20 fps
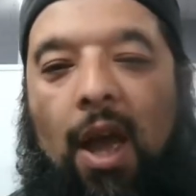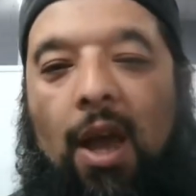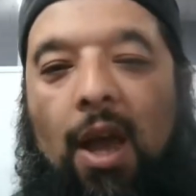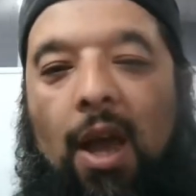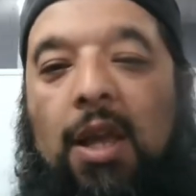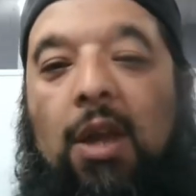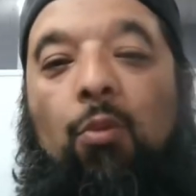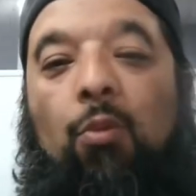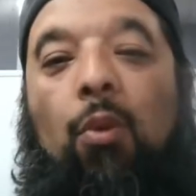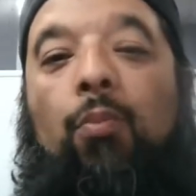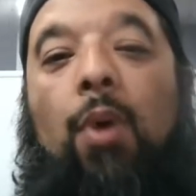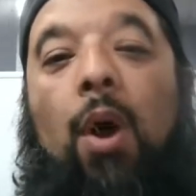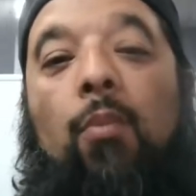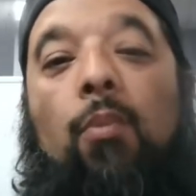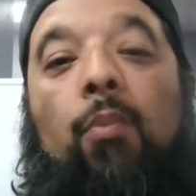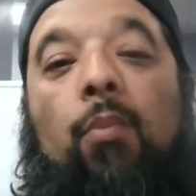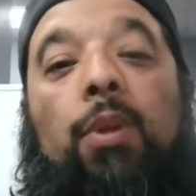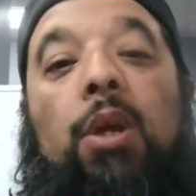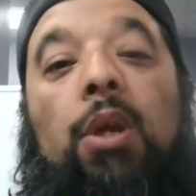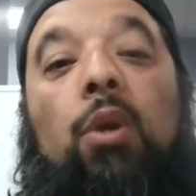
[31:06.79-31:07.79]
And he will
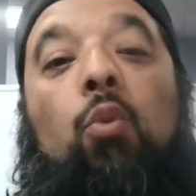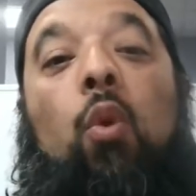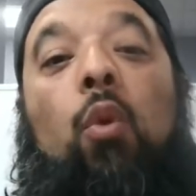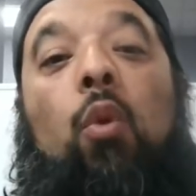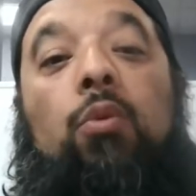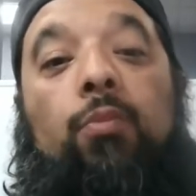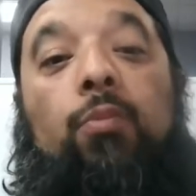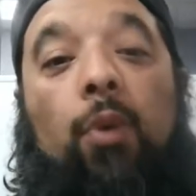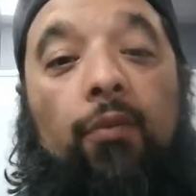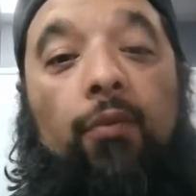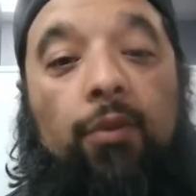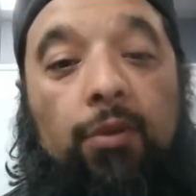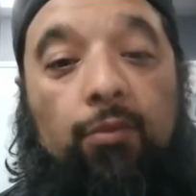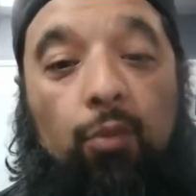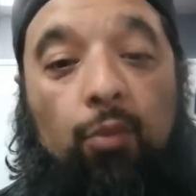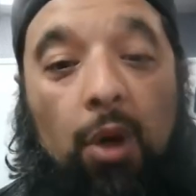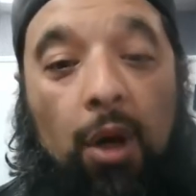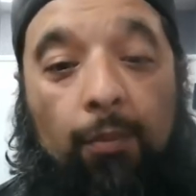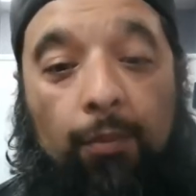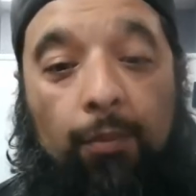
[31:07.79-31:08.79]
probably quote
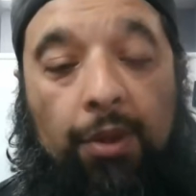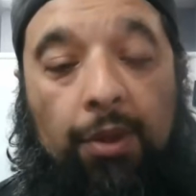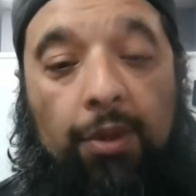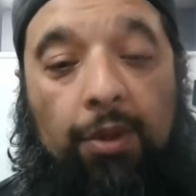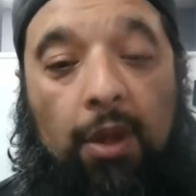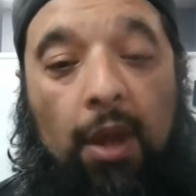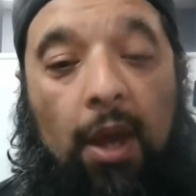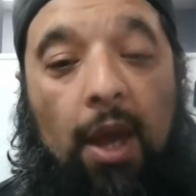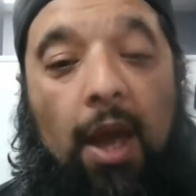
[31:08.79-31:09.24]
Prophet Muhammad.